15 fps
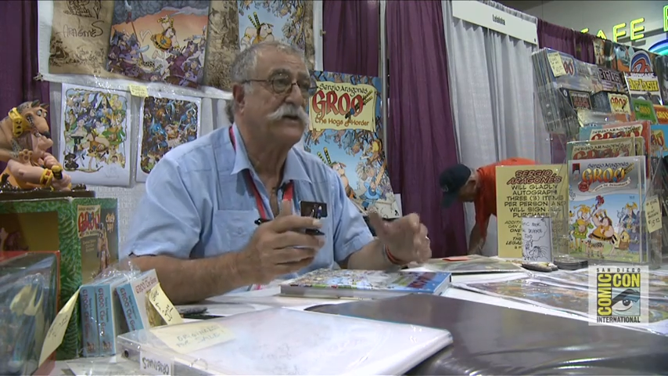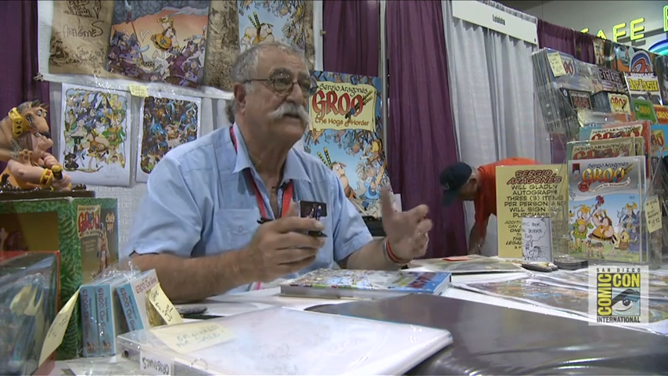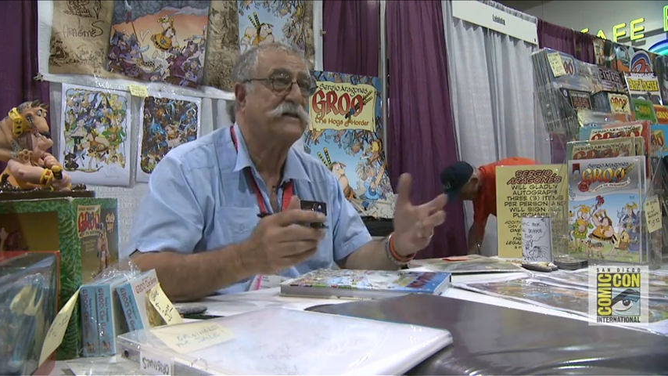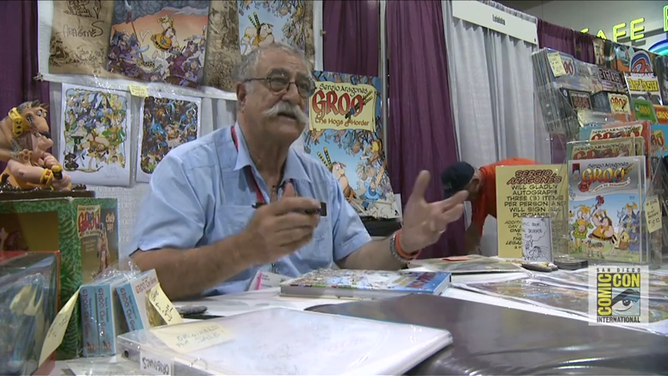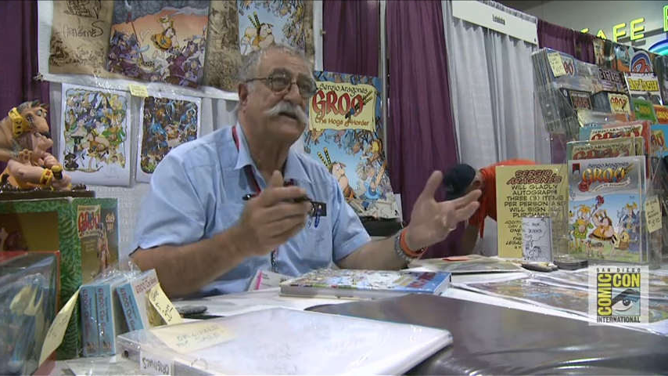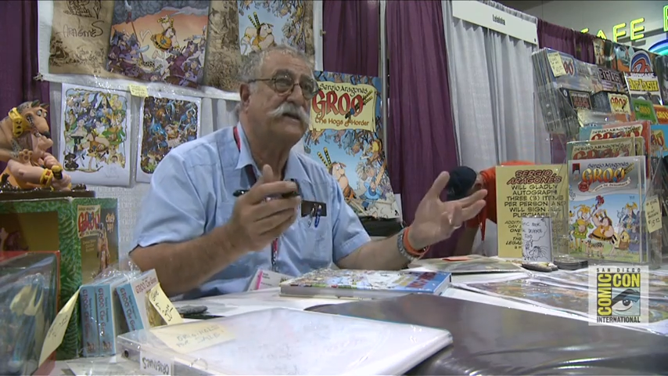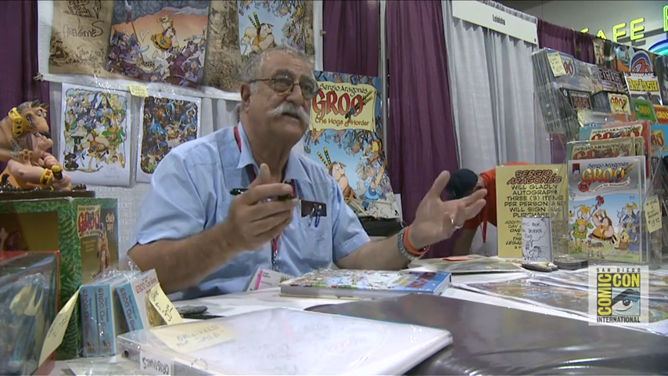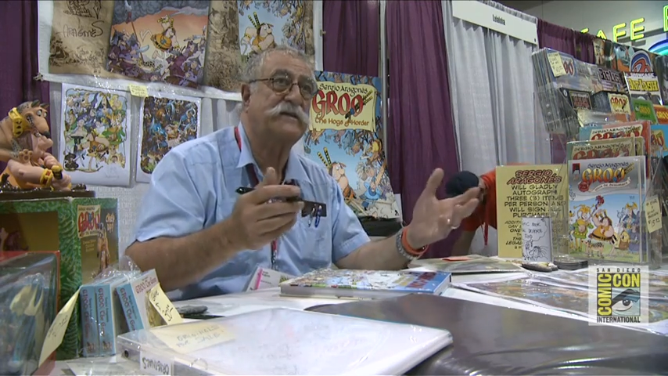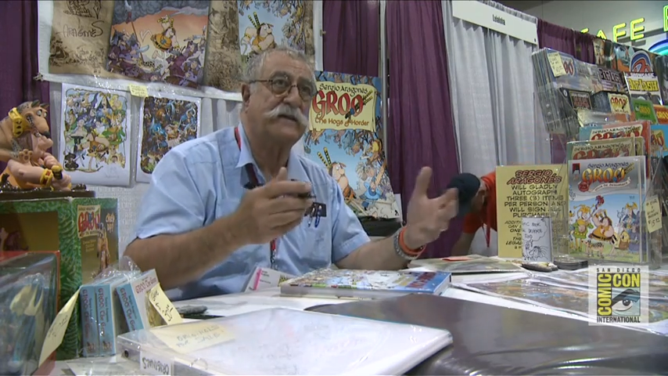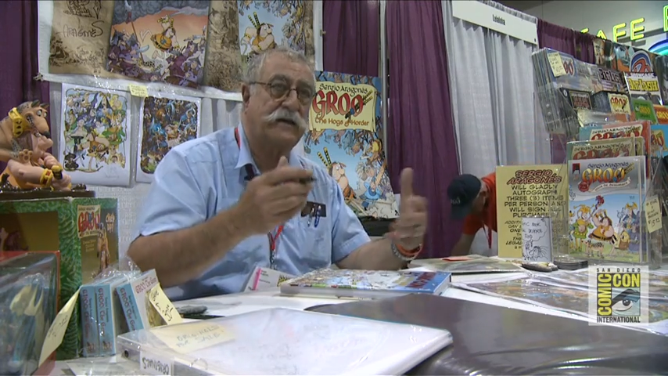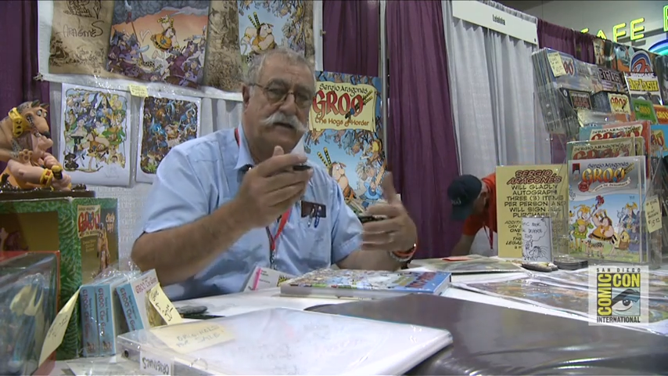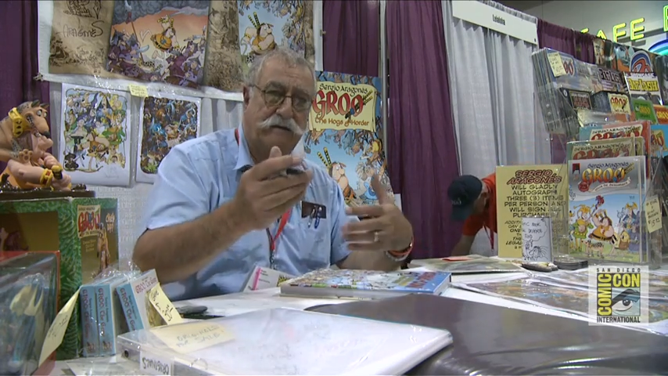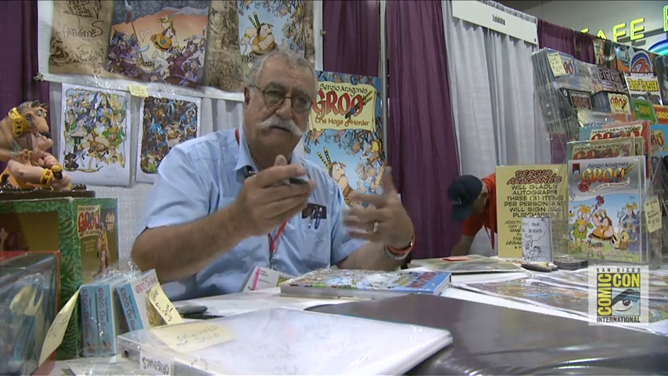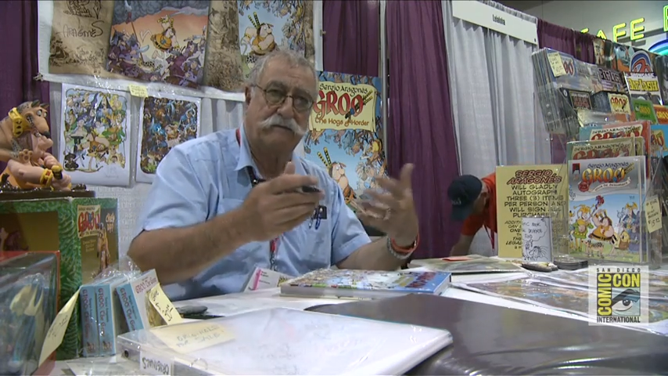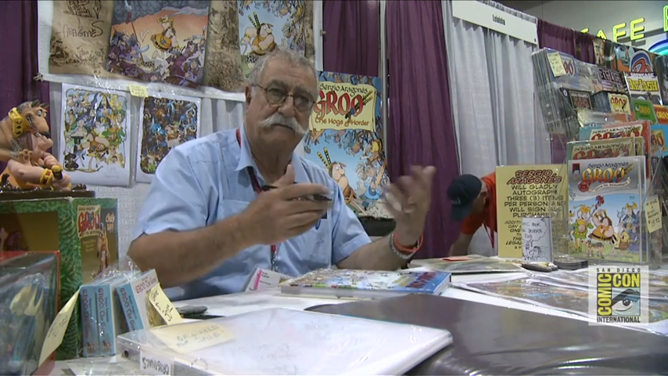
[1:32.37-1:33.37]
it's
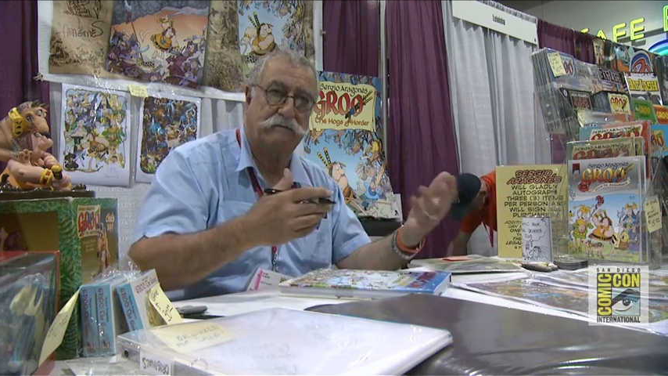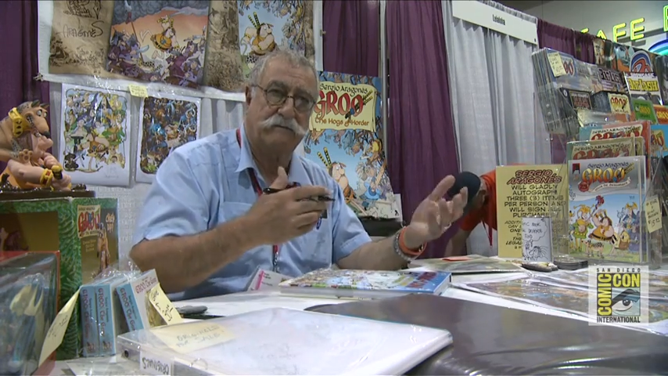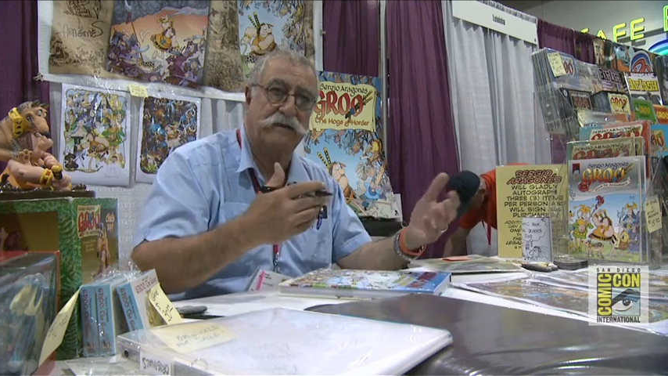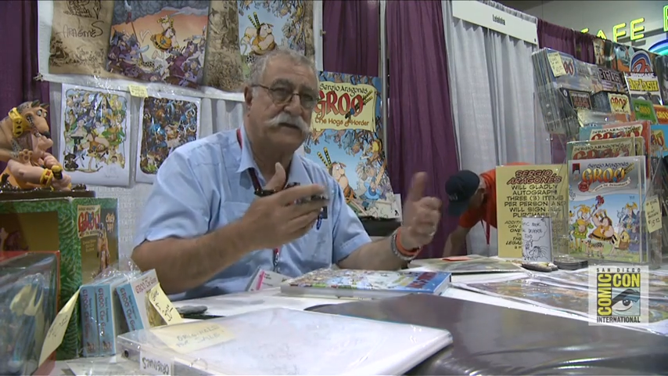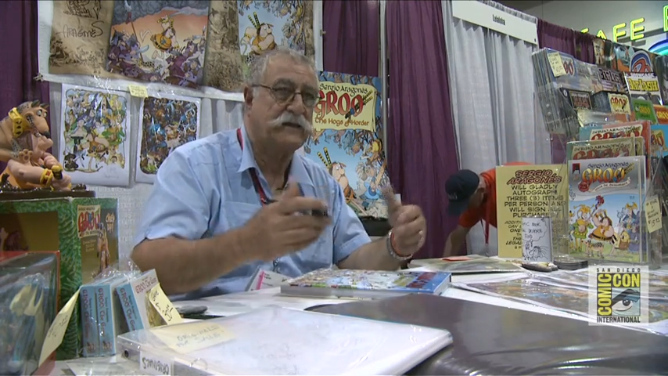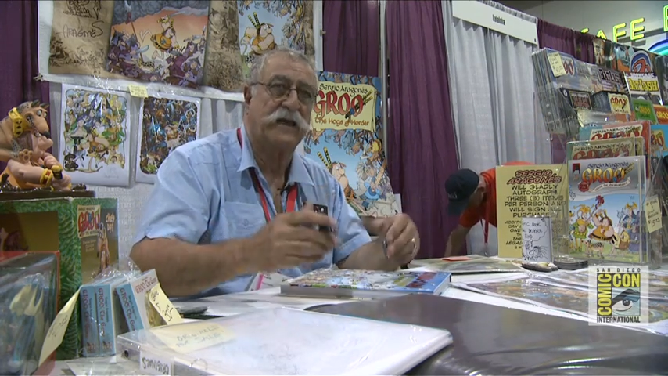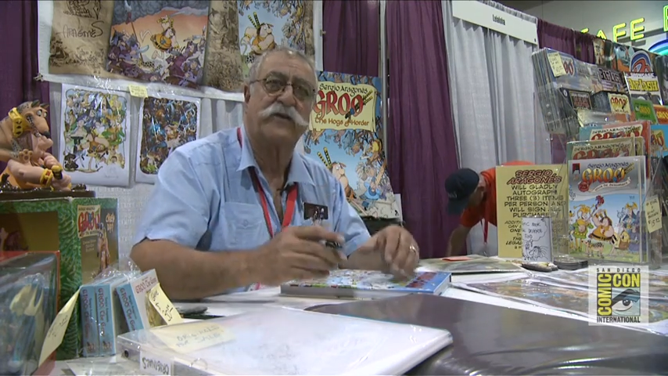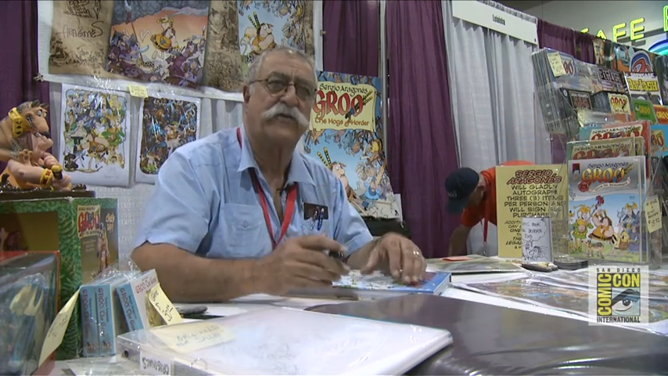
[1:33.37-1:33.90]
a